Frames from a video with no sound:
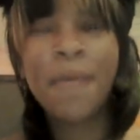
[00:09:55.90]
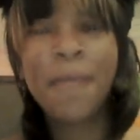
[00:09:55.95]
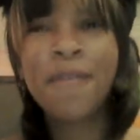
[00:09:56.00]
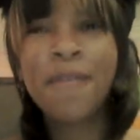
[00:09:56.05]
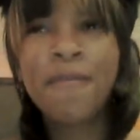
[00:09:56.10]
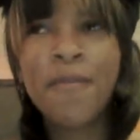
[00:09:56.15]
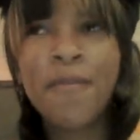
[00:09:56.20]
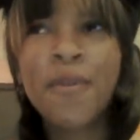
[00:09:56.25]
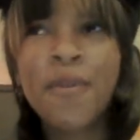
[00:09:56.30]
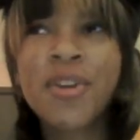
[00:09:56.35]

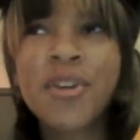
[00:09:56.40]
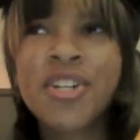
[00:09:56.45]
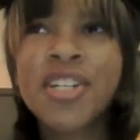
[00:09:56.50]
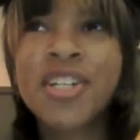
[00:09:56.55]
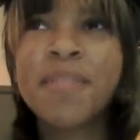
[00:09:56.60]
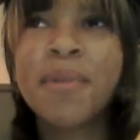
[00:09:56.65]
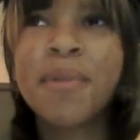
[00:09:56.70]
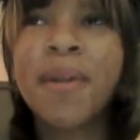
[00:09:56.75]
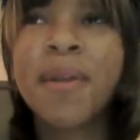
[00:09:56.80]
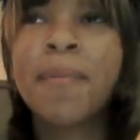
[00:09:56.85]
before
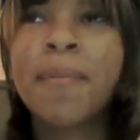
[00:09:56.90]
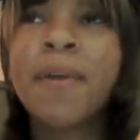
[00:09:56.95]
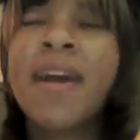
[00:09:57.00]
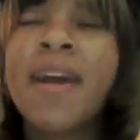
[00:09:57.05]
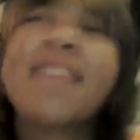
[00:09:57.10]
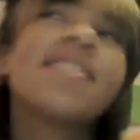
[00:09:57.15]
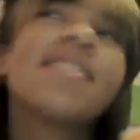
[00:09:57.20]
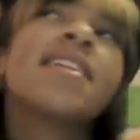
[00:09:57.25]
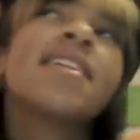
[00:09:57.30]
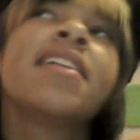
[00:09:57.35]
she put up her
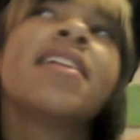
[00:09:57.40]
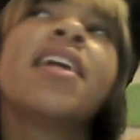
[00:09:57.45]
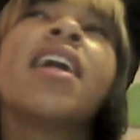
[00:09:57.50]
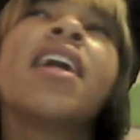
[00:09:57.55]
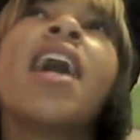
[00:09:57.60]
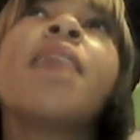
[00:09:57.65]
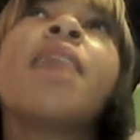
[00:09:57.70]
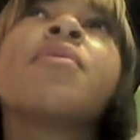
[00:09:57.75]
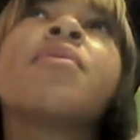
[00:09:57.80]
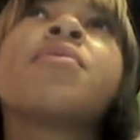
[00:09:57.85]
Etsy
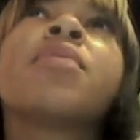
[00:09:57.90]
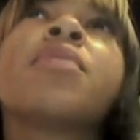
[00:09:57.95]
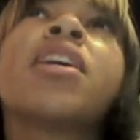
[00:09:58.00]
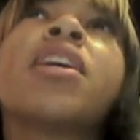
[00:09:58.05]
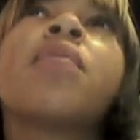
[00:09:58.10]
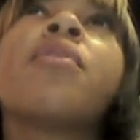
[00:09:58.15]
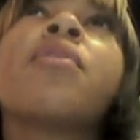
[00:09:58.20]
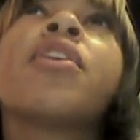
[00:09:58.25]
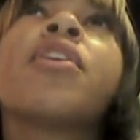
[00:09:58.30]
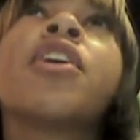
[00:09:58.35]
link, I was
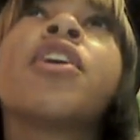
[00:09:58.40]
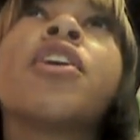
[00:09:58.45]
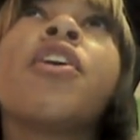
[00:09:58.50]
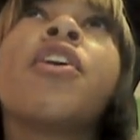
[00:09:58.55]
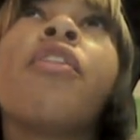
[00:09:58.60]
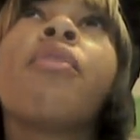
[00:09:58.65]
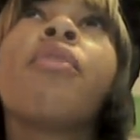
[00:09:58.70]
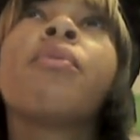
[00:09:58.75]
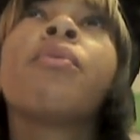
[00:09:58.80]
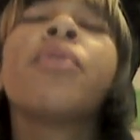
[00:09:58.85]
working with
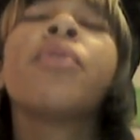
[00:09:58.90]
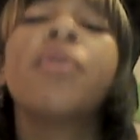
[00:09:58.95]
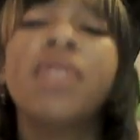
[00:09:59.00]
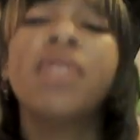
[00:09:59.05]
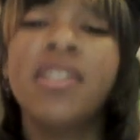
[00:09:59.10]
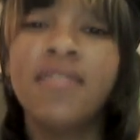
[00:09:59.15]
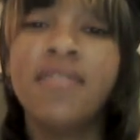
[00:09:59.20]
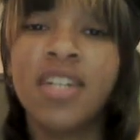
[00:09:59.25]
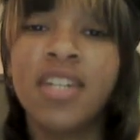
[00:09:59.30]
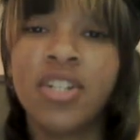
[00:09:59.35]
her through
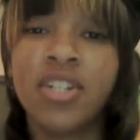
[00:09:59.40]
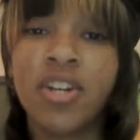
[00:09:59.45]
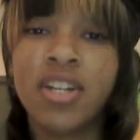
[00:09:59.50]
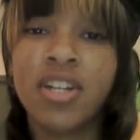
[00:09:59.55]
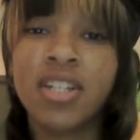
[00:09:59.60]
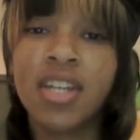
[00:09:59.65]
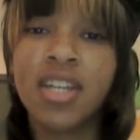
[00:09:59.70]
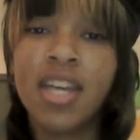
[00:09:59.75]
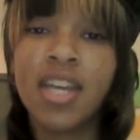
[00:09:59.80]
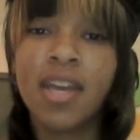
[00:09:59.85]

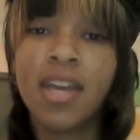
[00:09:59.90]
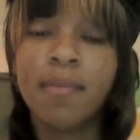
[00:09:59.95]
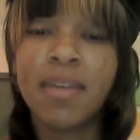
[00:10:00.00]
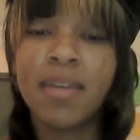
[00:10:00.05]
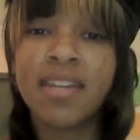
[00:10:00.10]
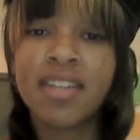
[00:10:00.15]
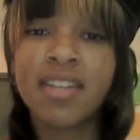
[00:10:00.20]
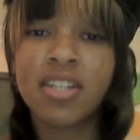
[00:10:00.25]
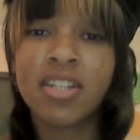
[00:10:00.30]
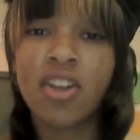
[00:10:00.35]
DeviantArt
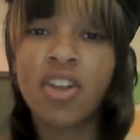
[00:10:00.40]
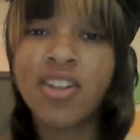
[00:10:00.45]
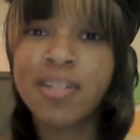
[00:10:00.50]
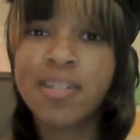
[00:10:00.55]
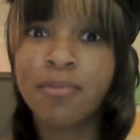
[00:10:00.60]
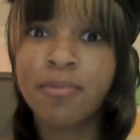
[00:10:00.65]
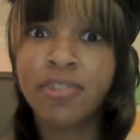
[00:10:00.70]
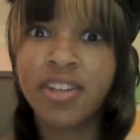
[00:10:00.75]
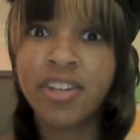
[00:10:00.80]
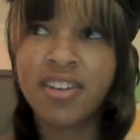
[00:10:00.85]
because I saw
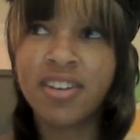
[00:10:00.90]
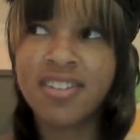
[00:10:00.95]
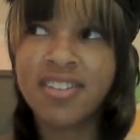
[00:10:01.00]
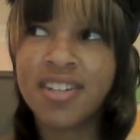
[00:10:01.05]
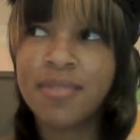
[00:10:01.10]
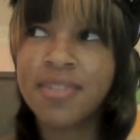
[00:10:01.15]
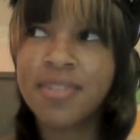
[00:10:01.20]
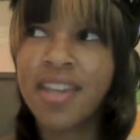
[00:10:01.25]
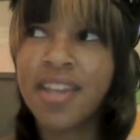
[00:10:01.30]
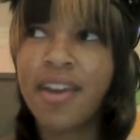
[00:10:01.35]
some of her ears
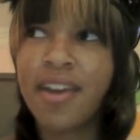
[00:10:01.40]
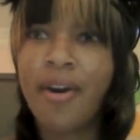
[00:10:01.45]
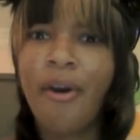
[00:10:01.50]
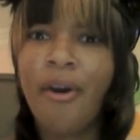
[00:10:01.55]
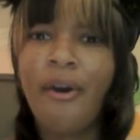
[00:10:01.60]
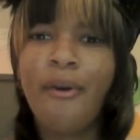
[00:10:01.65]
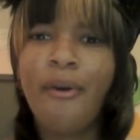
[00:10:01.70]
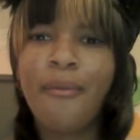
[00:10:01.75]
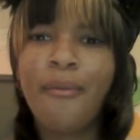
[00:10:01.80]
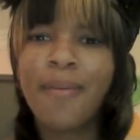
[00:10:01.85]
and I was like,
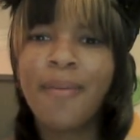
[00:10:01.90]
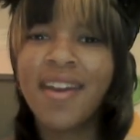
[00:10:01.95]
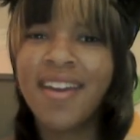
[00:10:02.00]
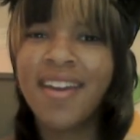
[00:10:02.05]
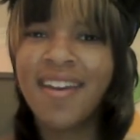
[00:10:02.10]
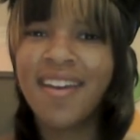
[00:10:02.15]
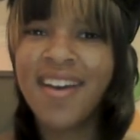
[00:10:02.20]
oh my